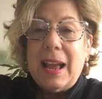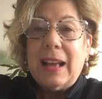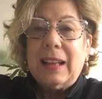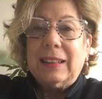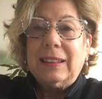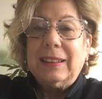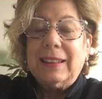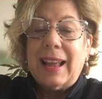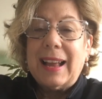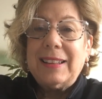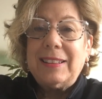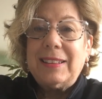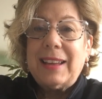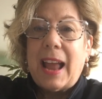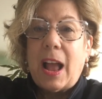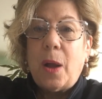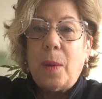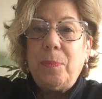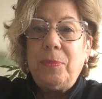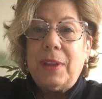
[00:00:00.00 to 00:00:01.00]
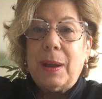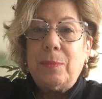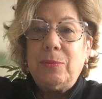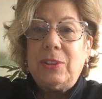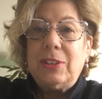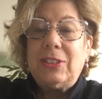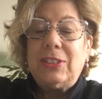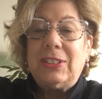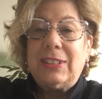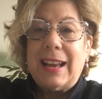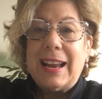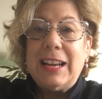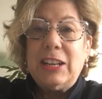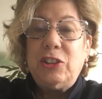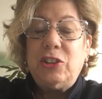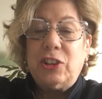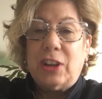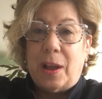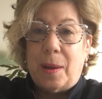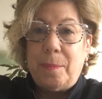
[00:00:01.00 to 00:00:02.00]
Let's help them to say
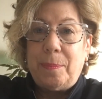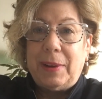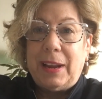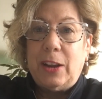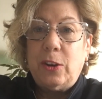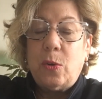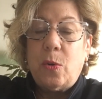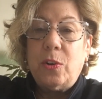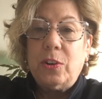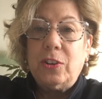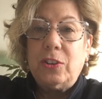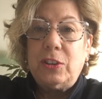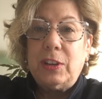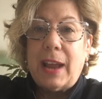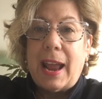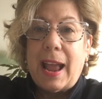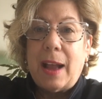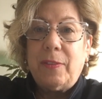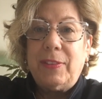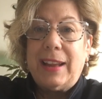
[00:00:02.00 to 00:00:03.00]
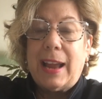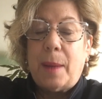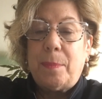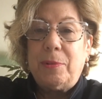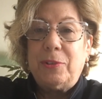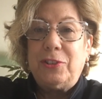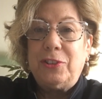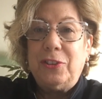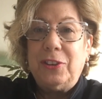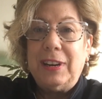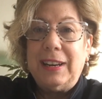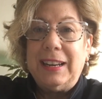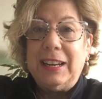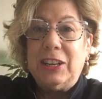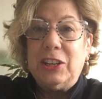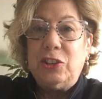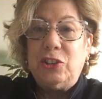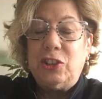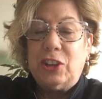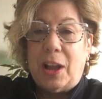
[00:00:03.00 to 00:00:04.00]
jump in order to have the opportunity
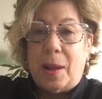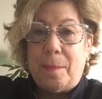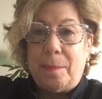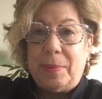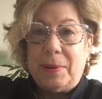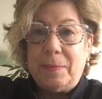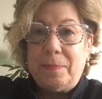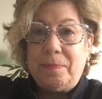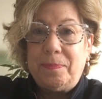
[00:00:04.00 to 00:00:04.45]
to jump.